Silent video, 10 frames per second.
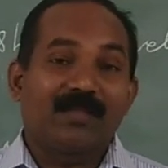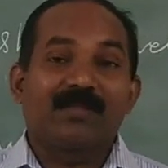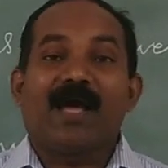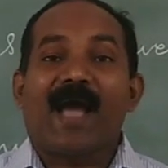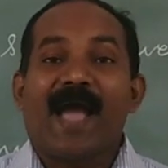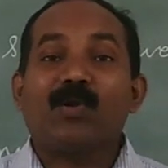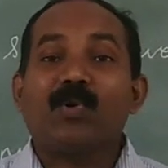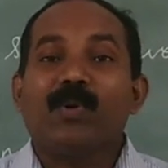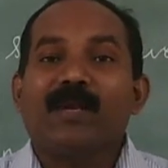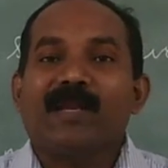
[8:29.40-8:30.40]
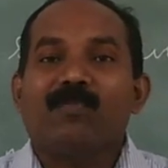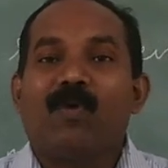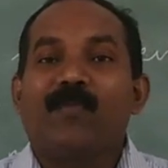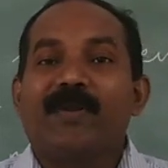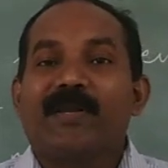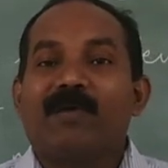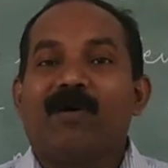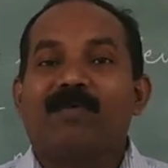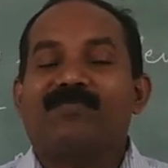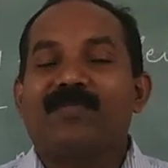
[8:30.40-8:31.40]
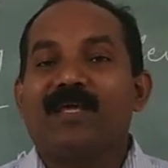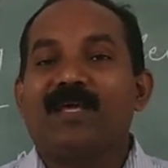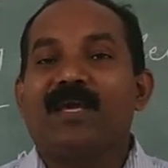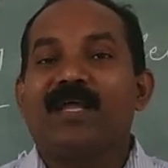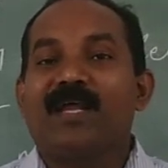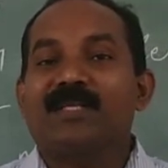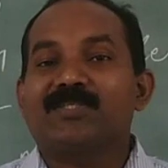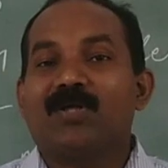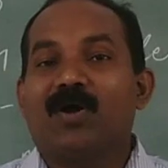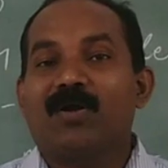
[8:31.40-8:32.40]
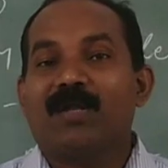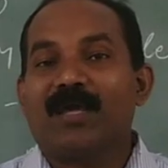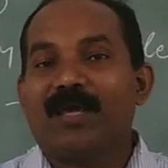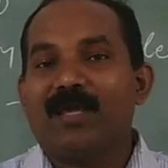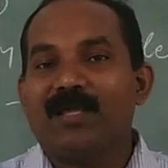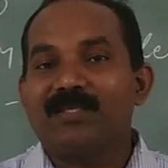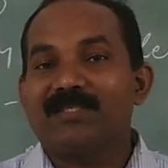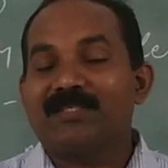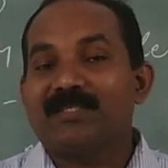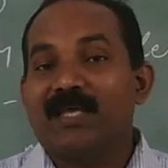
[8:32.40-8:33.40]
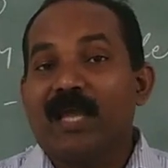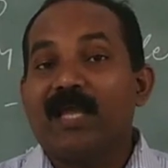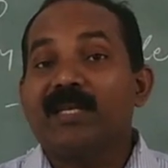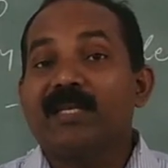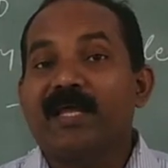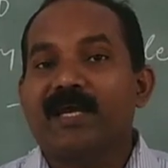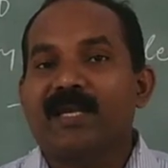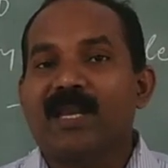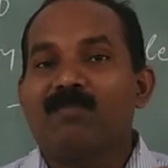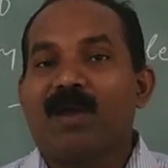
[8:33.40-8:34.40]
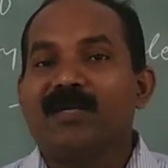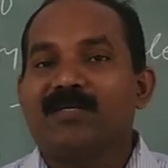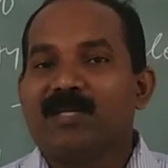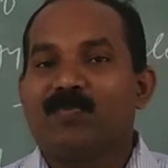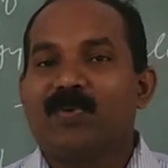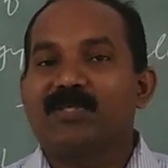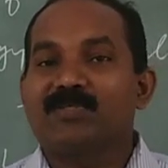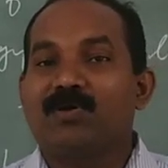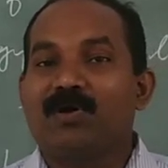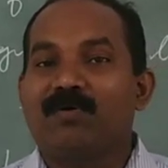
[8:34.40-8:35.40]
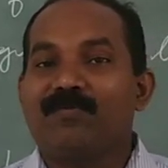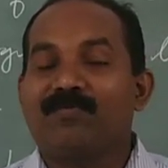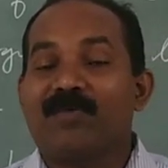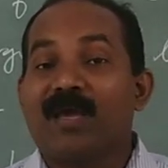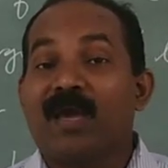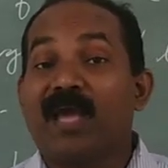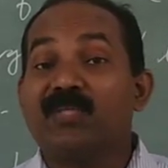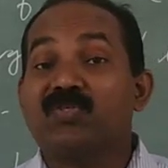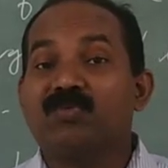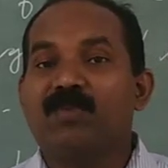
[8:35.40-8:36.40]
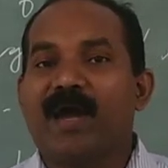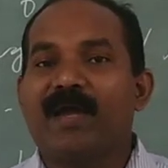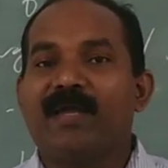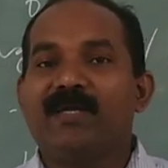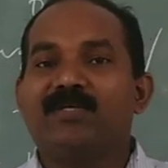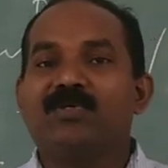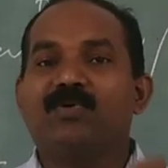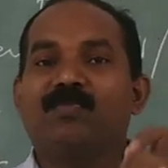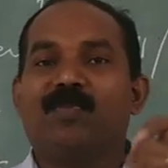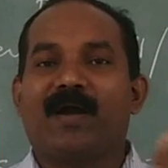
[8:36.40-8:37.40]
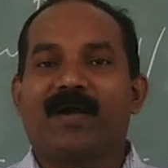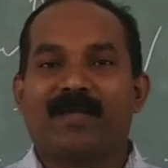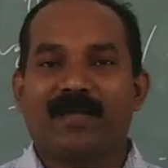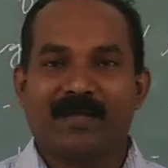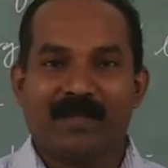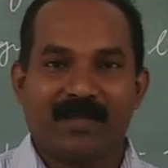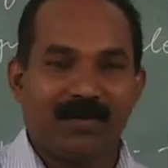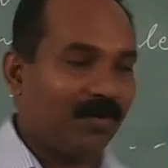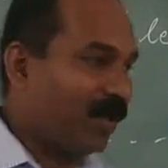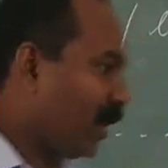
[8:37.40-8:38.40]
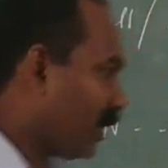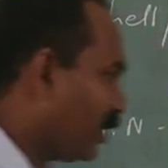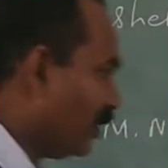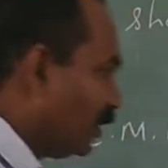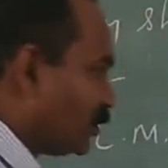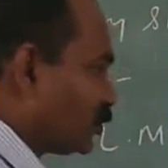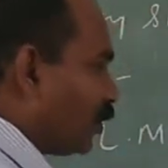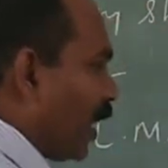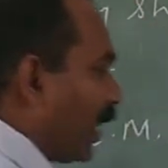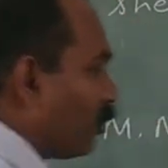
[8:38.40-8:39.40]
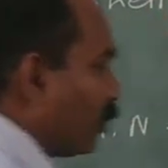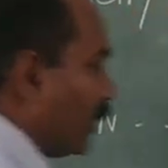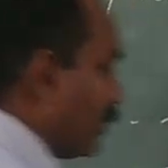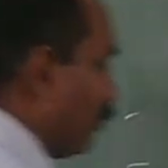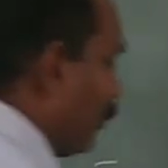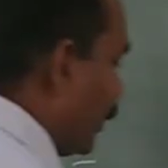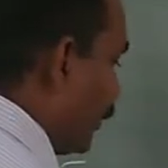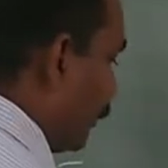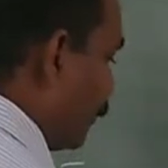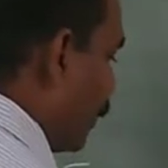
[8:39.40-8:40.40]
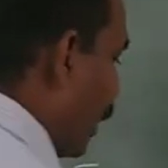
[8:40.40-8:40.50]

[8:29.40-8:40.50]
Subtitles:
the angular momentum of the electron is integral multiples of h by 2 pi. Okay, so angular momentum,